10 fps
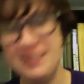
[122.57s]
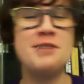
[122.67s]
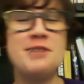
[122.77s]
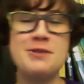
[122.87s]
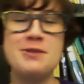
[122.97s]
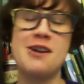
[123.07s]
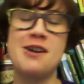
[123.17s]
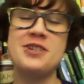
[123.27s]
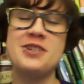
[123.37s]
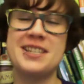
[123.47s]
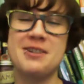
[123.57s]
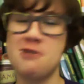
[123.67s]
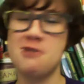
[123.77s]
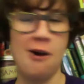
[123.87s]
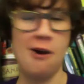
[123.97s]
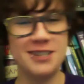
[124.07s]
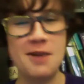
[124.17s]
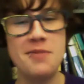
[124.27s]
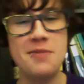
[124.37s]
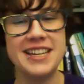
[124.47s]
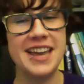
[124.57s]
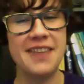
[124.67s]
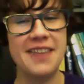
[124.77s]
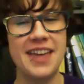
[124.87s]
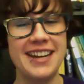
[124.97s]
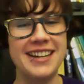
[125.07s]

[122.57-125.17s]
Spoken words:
put the project in her car or something and then